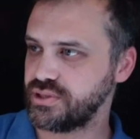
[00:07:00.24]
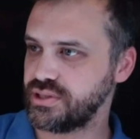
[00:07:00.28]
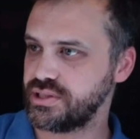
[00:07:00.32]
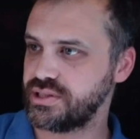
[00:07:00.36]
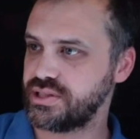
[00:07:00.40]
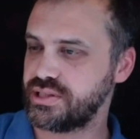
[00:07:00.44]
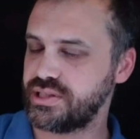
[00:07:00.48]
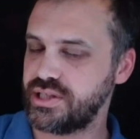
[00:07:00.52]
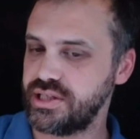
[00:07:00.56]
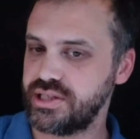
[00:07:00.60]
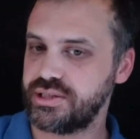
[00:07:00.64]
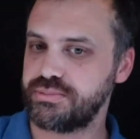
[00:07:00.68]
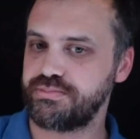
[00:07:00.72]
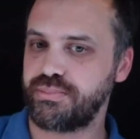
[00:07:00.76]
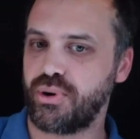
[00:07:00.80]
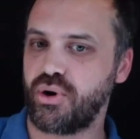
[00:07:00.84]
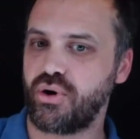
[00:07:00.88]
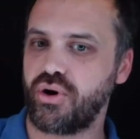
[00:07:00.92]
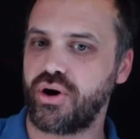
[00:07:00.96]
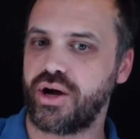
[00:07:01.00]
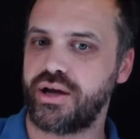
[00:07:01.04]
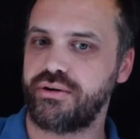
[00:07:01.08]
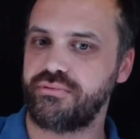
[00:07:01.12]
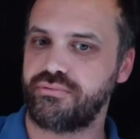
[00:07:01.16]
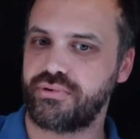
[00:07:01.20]
at 6
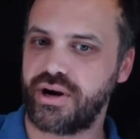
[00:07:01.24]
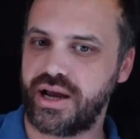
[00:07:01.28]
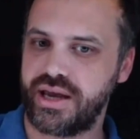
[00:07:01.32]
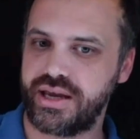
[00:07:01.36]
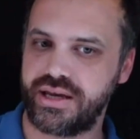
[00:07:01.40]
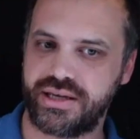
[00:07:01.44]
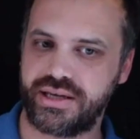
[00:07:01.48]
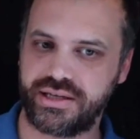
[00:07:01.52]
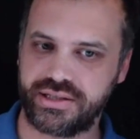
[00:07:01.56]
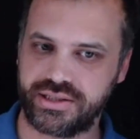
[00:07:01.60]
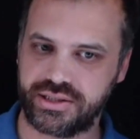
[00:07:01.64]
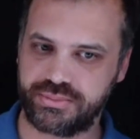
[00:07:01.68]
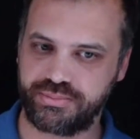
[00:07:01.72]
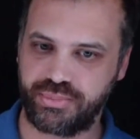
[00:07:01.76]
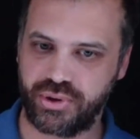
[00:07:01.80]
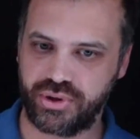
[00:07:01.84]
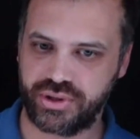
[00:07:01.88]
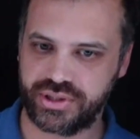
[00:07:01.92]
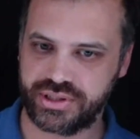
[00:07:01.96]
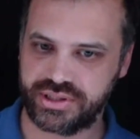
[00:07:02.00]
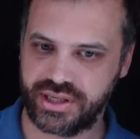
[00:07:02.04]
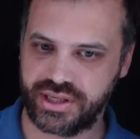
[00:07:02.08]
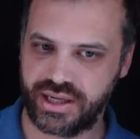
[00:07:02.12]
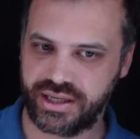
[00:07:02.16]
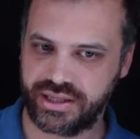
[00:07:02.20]
pi radians per
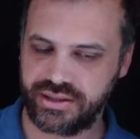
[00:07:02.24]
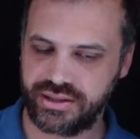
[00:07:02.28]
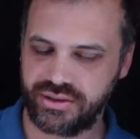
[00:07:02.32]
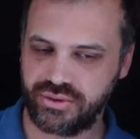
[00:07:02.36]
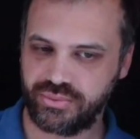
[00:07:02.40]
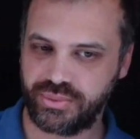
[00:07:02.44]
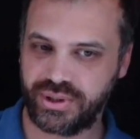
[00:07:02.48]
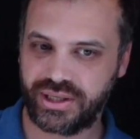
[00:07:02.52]
second,